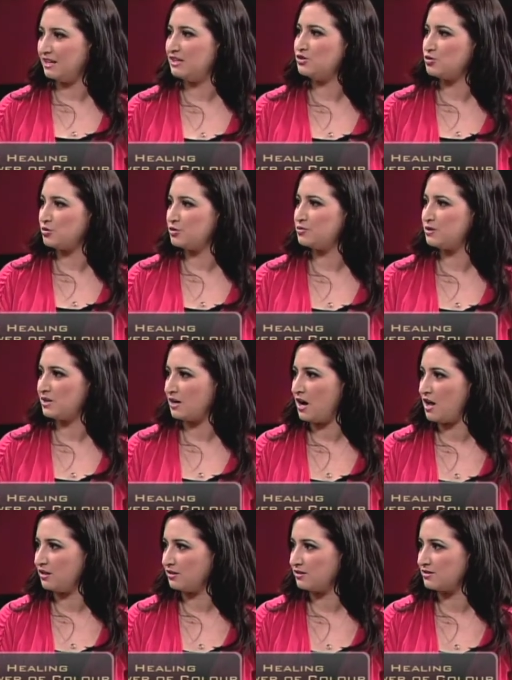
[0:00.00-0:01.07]
And introducing
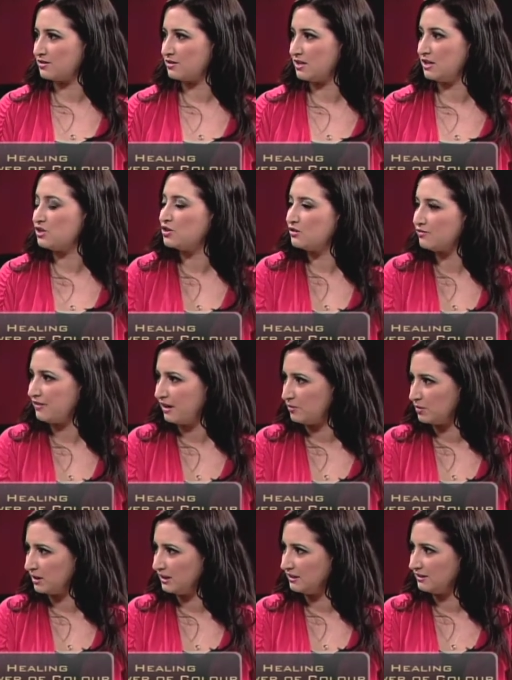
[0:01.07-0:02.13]
colors into your
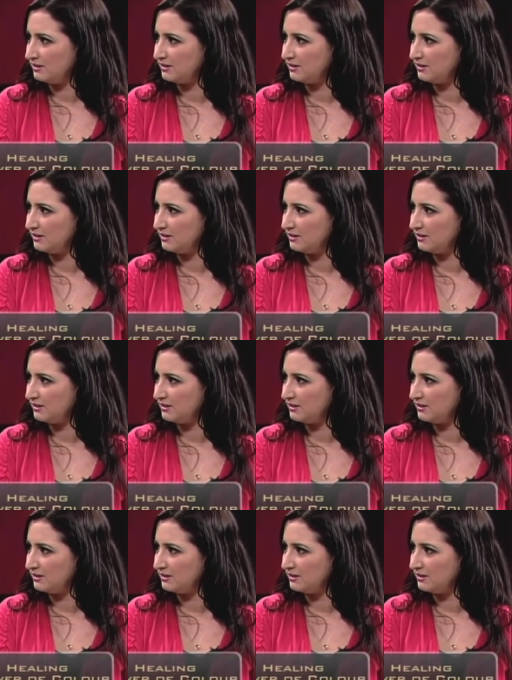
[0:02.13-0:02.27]
family.